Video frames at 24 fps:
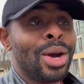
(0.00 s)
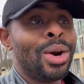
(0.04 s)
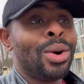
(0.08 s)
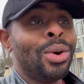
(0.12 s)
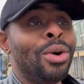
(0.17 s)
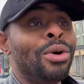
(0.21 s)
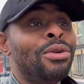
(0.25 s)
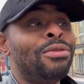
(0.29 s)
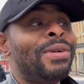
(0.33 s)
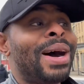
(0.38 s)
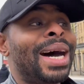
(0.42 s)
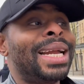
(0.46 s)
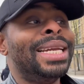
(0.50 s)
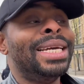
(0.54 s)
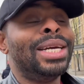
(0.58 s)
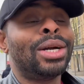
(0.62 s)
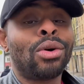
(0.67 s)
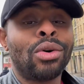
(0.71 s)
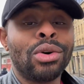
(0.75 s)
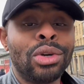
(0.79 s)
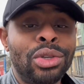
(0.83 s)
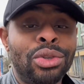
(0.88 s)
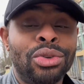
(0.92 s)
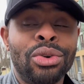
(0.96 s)
over the
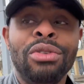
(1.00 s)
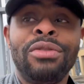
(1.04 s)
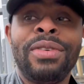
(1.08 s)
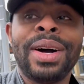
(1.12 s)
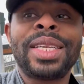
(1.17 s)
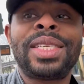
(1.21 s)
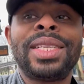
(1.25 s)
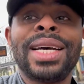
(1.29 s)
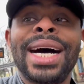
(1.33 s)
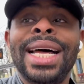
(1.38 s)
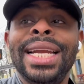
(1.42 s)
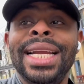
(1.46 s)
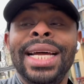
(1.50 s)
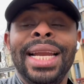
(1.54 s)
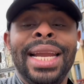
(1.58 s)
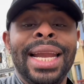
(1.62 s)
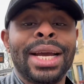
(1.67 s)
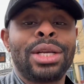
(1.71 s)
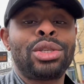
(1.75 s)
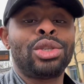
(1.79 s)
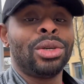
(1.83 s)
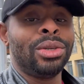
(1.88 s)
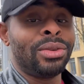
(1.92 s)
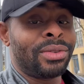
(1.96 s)
controversial
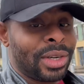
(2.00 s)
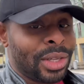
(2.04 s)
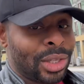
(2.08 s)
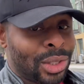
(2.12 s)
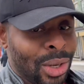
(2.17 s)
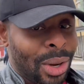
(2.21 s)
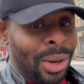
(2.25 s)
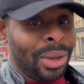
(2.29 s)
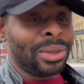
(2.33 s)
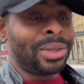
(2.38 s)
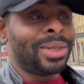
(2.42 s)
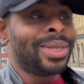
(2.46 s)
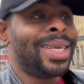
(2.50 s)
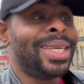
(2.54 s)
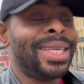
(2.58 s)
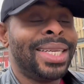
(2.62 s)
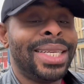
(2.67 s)
election result